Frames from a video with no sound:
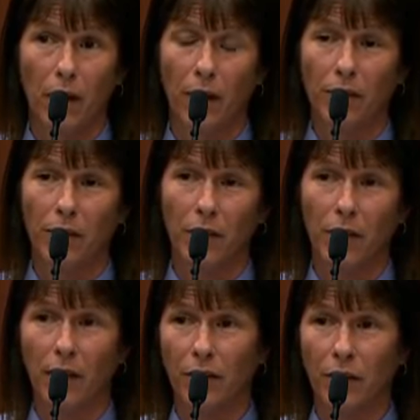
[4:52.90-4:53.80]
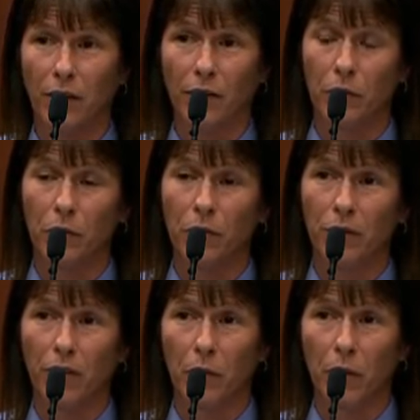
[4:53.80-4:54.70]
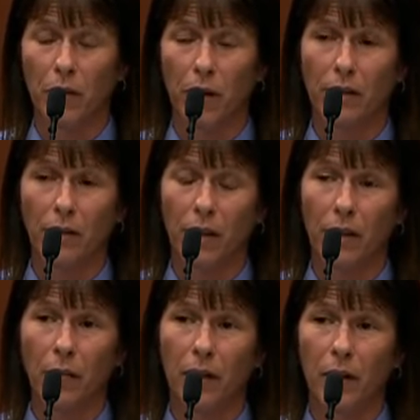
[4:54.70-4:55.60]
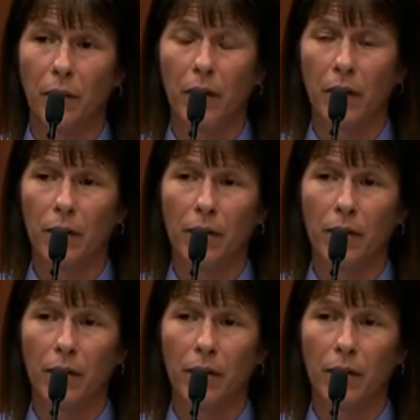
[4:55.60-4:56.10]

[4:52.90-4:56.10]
I took it out and just moved it to my right side behind right. me.